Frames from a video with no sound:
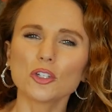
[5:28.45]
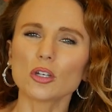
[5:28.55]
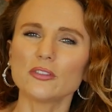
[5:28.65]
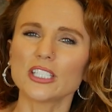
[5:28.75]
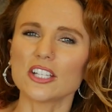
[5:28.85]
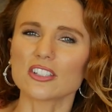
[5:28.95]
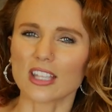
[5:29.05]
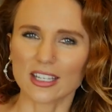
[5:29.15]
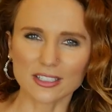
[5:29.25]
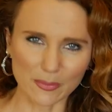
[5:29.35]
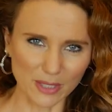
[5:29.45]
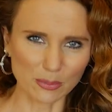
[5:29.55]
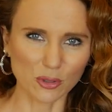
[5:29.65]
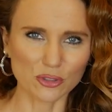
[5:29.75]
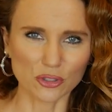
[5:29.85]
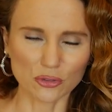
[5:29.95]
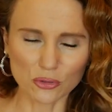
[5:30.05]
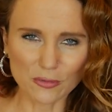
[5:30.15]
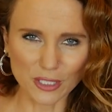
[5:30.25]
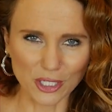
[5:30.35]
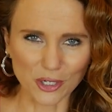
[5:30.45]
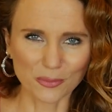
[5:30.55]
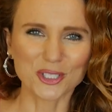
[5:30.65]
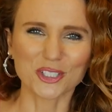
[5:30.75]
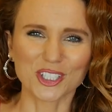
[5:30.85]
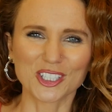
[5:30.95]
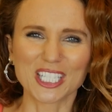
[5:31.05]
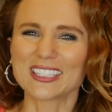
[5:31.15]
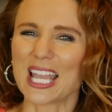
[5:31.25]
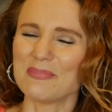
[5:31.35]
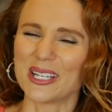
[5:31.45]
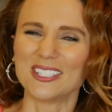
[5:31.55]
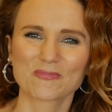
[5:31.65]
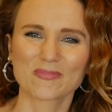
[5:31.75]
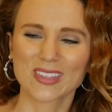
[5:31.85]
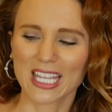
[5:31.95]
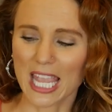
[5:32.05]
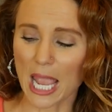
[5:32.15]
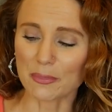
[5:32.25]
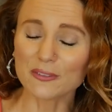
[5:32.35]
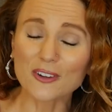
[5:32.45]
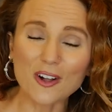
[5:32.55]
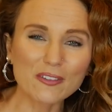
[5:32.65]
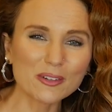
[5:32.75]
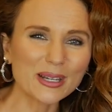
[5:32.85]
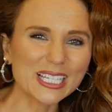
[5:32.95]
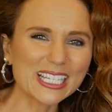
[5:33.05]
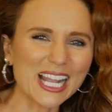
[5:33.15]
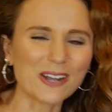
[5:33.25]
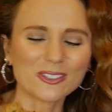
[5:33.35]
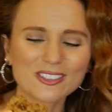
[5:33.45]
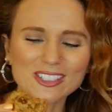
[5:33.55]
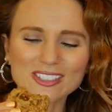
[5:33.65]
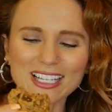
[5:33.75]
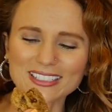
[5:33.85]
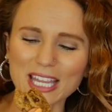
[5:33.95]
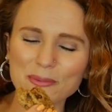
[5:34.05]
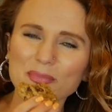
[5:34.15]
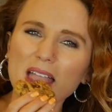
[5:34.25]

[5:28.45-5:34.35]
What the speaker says: notifications anytime that I post a new video, be sure to click that bell. Happy fall, everybody. I will see you next time.